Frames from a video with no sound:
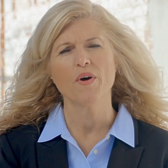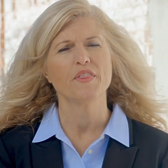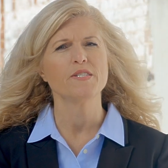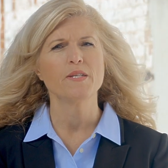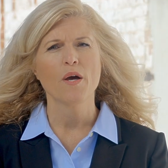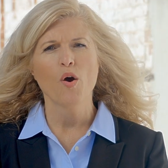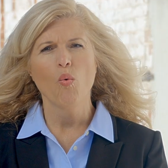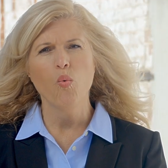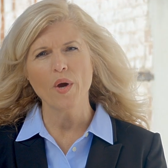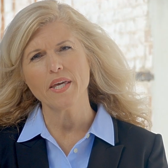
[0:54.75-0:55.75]
what this
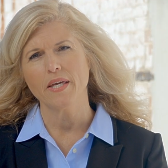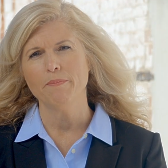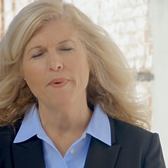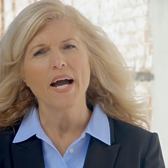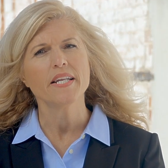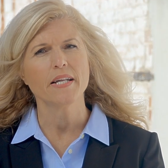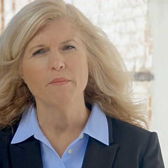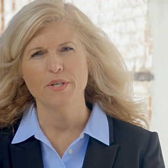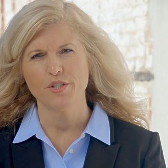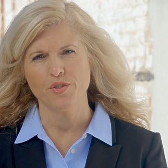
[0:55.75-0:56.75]
wicked Biden
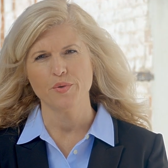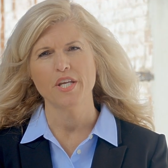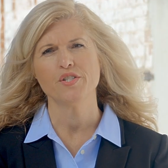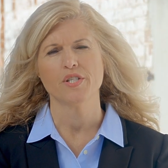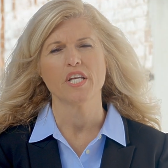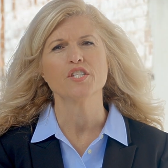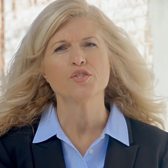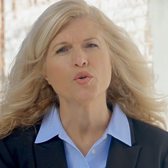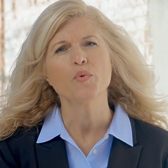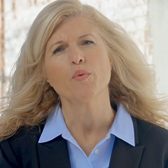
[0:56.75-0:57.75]
administration is
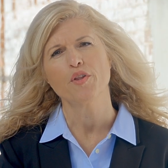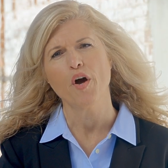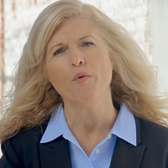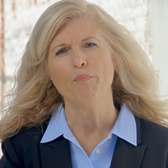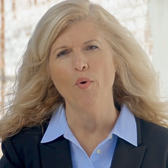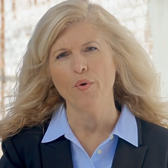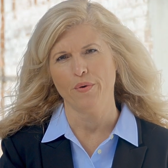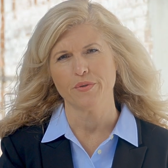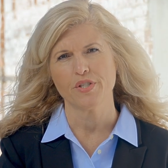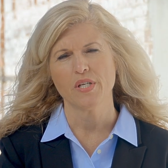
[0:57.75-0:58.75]
doing with our
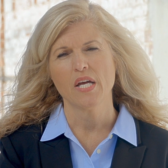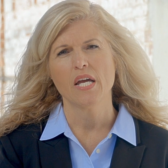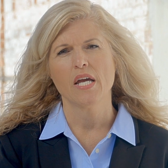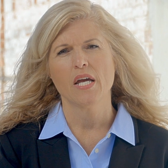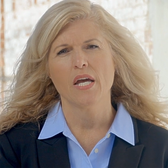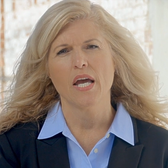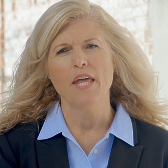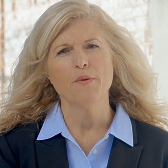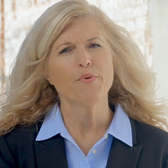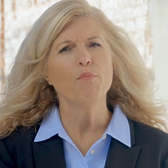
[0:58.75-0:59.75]
borders
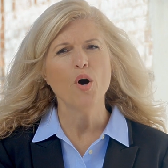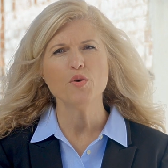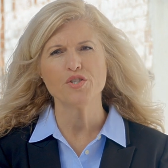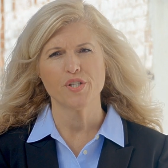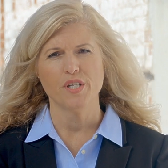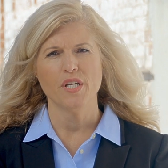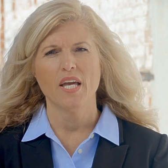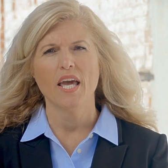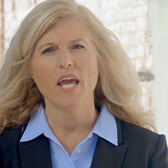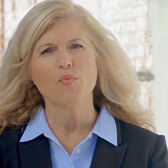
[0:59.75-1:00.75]
and the promotion
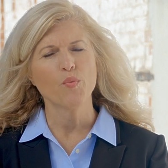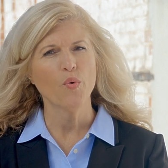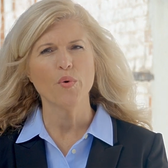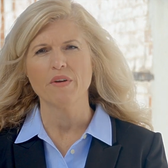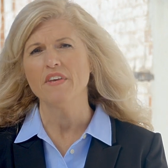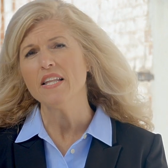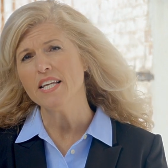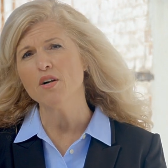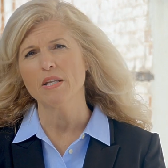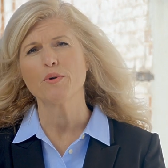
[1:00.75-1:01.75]
and reward of
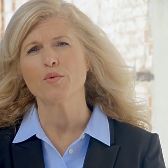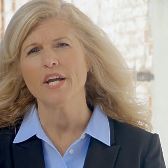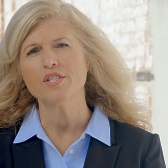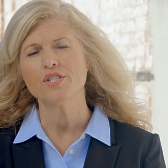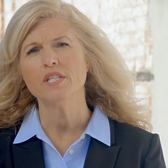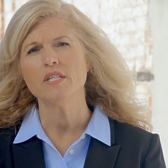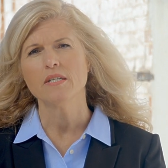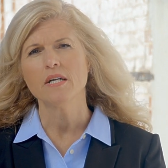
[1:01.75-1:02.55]
illegal immigration,